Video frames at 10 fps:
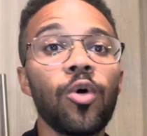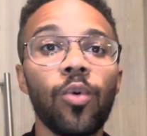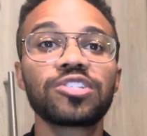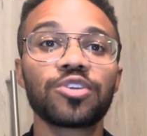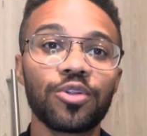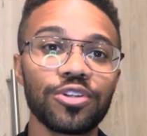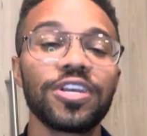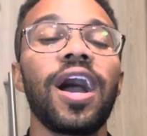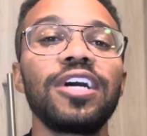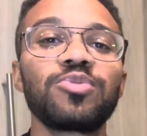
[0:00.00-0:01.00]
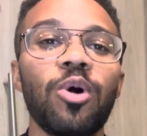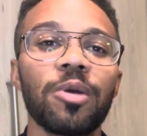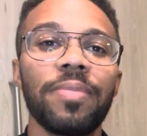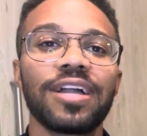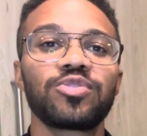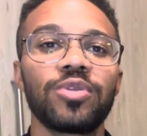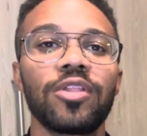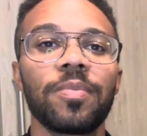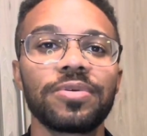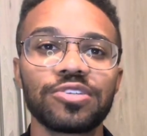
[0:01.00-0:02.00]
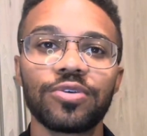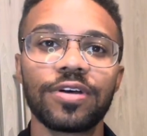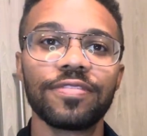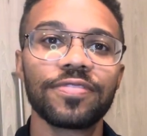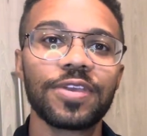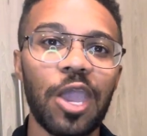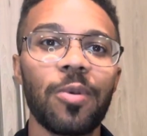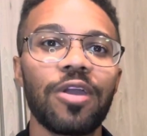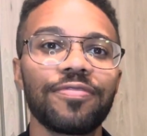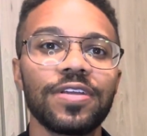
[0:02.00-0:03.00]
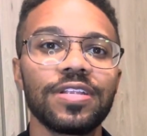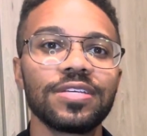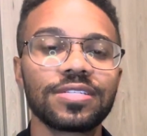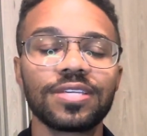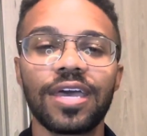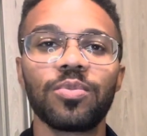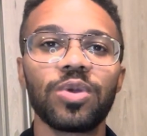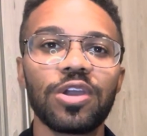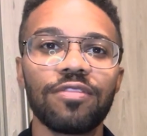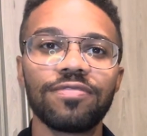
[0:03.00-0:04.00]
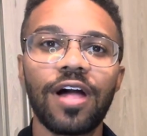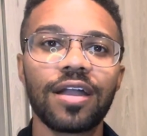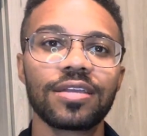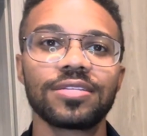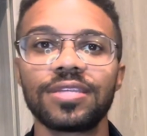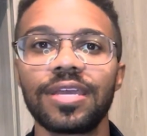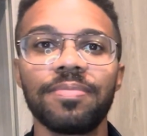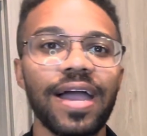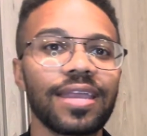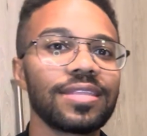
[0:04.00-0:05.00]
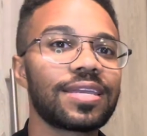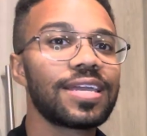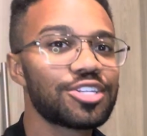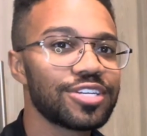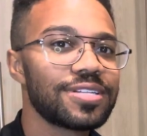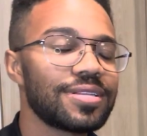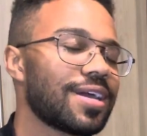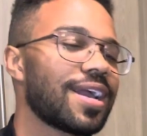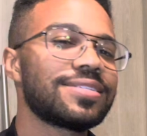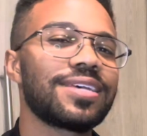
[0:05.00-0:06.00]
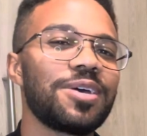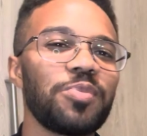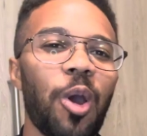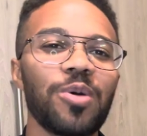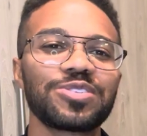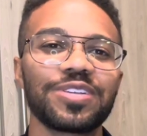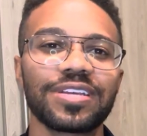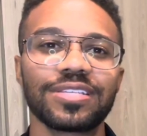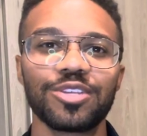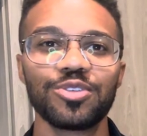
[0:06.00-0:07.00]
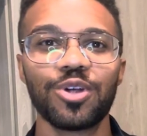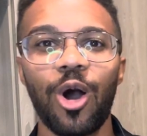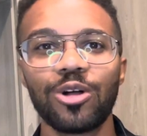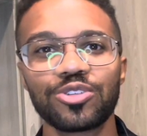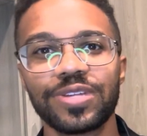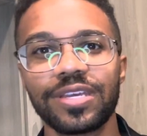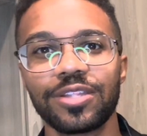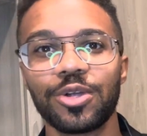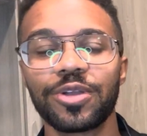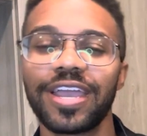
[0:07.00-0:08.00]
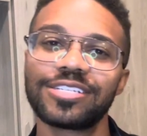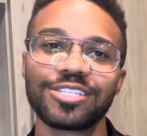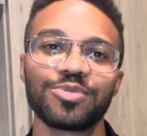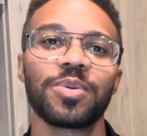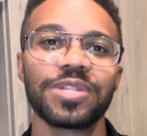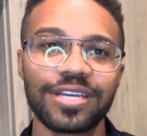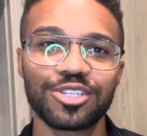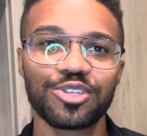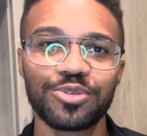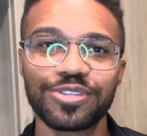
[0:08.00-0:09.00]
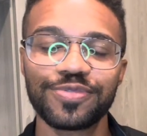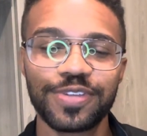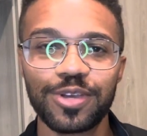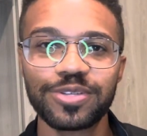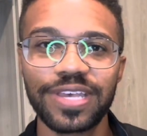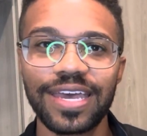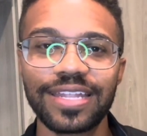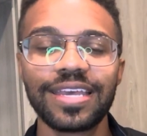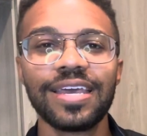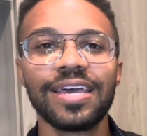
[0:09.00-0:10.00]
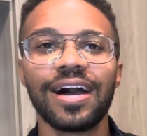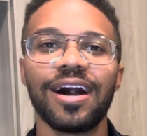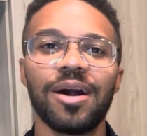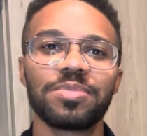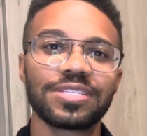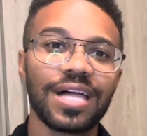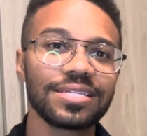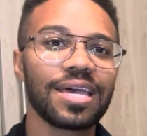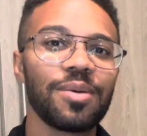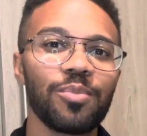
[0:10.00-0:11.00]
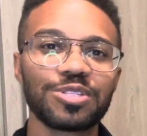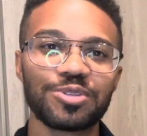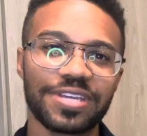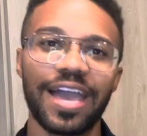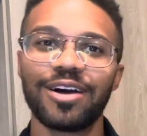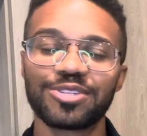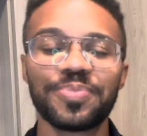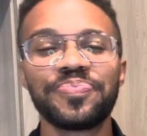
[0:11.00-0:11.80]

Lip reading: What's going on, you guys? Welcome back to another episode of Garbearfitness, and we are vlogging today back in the kitchen. Like I said, we're always going to continue to alternate the locations where we like to shoot these videos at, because the last time was on the couch.